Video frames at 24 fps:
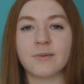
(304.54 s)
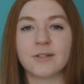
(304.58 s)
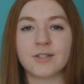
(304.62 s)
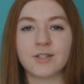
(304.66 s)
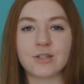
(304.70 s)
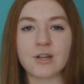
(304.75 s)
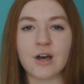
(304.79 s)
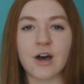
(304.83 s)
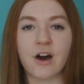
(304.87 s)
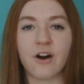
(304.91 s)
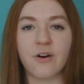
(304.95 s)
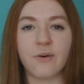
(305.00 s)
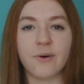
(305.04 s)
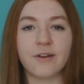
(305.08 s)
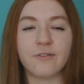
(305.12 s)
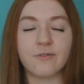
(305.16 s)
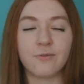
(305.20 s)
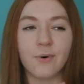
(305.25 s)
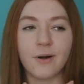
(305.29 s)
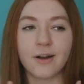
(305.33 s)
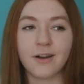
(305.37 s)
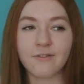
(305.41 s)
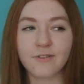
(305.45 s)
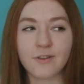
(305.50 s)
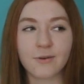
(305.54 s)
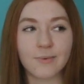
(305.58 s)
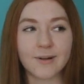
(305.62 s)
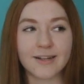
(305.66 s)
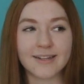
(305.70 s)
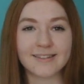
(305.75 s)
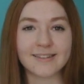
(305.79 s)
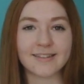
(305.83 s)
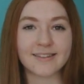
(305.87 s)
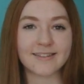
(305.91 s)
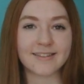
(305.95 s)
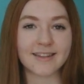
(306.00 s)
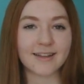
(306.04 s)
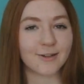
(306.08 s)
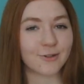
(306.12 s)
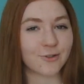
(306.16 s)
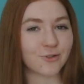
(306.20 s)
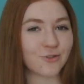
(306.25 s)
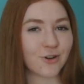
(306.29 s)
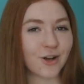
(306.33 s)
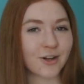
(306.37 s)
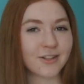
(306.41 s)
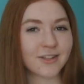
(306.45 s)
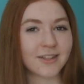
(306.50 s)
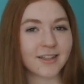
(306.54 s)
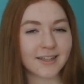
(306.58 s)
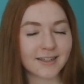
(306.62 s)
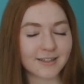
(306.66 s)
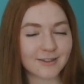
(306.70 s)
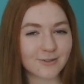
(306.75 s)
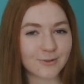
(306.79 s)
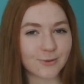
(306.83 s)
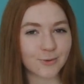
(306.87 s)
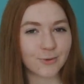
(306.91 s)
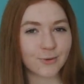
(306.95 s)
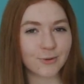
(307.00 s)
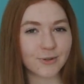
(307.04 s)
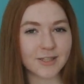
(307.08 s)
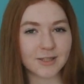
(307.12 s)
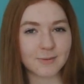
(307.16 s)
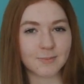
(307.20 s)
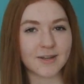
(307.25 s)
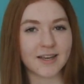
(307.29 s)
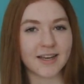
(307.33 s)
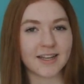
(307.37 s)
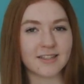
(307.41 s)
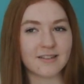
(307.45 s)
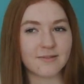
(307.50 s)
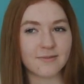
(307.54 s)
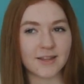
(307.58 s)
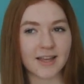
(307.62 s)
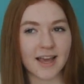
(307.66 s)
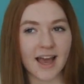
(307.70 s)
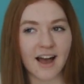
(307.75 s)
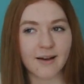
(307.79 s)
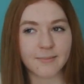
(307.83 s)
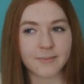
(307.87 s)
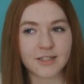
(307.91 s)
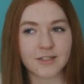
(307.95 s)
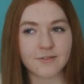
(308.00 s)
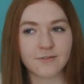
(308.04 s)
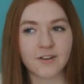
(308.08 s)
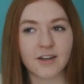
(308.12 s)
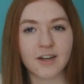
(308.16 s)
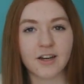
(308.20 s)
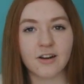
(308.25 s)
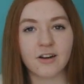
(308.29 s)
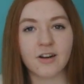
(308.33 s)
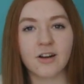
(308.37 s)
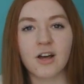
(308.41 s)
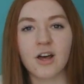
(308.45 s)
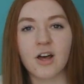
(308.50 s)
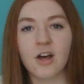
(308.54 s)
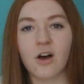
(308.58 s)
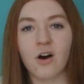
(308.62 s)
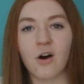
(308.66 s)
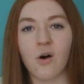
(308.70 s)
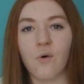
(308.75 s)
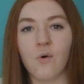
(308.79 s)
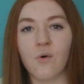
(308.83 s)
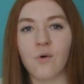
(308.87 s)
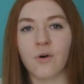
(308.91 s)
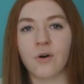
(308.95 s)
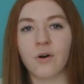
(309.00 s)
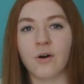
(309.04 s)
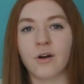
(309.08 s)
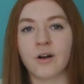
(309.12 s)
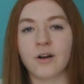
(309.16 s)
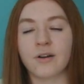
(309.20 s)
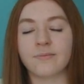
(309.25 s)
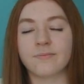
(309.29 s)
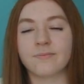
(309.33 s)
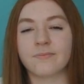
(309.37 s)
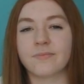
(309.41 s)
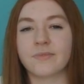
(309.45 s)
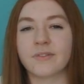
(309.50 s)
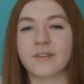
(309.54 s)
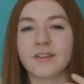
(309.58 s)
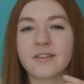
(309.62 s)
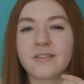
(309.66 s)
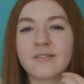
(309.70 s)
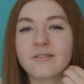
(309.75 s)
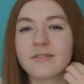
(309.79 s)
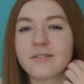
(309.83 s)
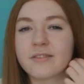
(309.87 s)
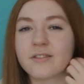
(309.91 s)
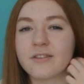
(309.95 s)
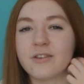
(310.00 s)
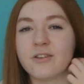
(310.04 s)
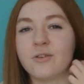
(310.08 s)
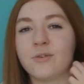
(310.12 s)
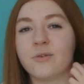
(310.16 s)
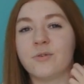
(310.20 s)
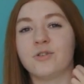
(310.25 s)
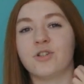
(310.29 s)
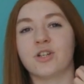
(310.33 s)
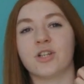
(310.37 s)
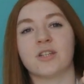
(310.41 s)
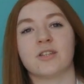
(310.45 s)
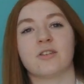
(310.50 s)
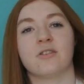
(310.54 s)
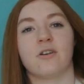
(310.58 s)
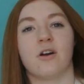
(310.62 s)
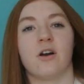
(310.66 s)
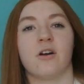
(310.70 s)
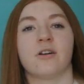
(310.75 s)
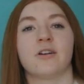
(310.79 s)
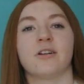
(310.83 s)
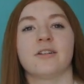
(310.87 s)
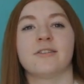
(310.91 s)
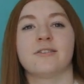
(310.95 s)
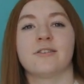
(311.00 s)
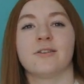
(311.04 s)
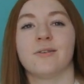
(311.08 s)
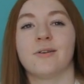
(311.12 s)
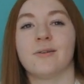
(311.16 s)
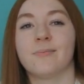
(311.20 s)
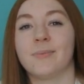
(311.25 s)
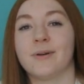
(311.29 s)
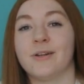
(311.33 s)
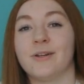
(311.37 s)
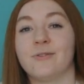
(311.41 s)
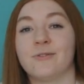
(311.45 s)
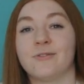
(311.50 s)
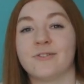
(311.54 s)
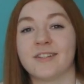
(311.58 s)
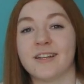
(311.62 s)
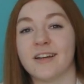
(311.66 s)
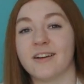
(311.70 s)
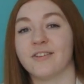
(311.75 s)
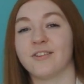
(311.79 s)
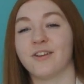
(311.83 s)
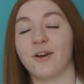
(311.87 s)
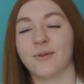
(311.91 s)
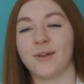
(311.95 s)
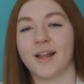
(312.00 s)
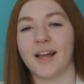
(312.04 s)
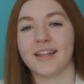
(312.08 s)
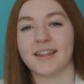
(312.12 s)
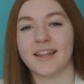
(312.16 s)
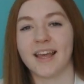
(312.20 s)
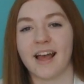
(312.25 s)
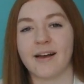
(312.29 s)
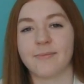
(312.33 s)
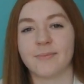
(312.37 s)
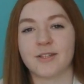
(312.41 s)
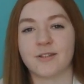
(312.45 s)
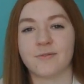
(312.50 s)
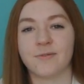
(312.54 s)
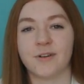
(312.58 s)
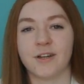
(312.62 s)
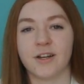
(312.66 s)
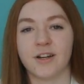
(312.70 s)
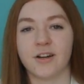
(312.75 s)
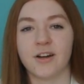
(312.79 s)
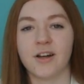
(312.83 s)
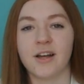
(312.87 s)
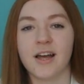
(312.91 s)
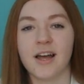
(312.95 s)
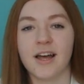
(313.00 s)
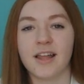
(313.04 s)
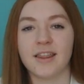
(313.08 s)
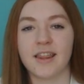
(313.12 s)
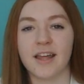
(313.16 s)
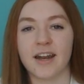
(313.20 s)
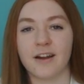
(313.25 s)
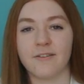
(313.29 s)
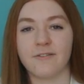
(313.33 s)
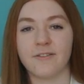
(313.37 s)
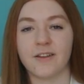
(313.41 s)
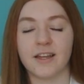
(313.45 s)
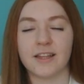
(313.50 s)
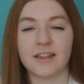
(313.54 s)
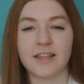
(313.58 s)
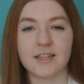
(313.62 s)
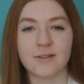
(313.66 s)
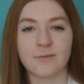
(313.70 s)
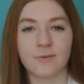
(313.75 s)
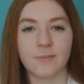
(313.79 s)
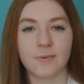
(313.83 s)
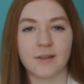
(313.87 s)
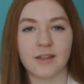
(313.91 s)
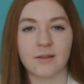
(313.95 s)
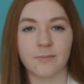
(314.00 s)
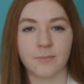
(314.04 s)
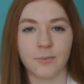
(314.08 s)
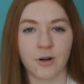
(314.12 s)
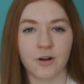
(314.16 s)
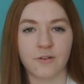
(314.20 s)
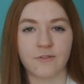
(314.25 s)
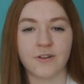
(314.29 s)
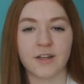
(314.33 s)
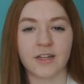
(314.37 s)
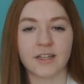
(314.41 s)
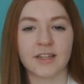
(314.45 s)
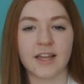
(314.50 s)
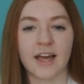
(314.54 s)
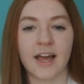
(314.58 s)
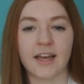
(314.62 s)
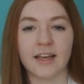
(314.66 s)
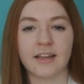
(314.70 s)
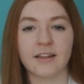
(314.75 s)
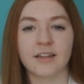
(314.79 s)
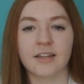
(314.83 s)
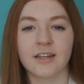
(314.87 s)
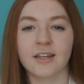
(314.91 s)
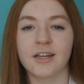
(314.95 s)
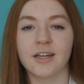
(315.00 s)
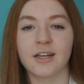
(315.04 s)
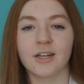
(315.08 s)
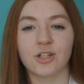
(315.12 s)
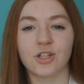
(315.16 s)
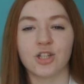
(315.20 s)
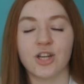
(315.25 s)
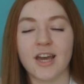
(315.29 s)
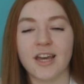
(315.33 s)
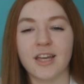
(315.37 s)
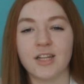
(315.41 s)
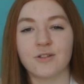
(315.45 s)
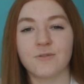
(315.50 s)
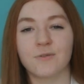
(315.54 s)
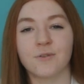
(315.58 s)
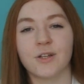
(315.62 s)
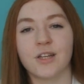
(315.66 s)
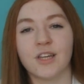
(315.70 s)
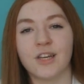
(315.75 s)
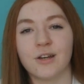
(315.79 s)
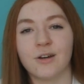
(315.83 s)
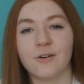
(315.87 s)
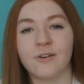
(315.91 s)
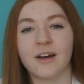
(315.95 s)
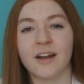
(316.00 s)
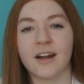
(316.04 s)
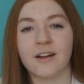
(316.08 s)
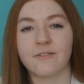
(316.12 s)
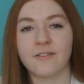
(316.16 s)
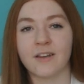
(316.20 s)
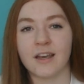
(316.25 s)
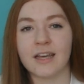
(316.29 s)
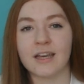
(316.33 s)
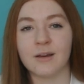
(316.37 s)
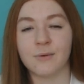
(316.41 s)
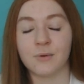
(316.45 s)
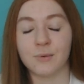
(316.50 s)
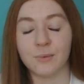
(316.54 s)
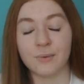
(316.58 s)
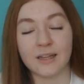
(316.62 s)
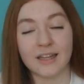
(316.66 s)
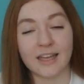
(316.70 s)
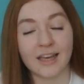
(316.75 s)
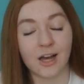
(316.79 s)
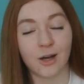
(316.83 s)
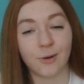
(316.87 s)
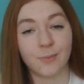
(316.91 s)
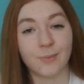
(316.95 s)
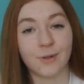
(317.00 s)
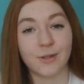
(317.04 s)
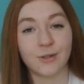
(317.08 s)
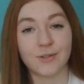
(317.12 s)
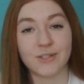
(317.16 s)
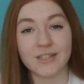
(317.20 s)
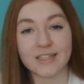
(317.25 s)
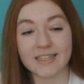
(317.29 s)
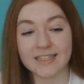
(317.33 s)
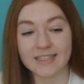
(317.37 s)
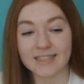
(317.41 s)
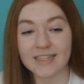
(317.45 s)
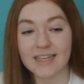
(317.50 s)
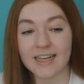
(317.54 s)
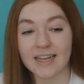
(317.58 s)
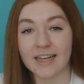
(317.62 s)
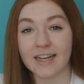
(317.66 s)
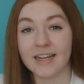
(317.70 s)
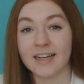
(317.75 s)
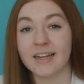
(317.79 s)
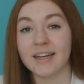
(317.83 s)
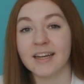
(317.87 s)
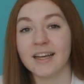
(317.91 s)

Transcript: So if one of the reasons that you're struggling in school is because of the atmosphere, or you just are a good student but you still don't like the atmosphere, then I feel like this would be the perfect like change for you, and I feel like it would really help you succeed.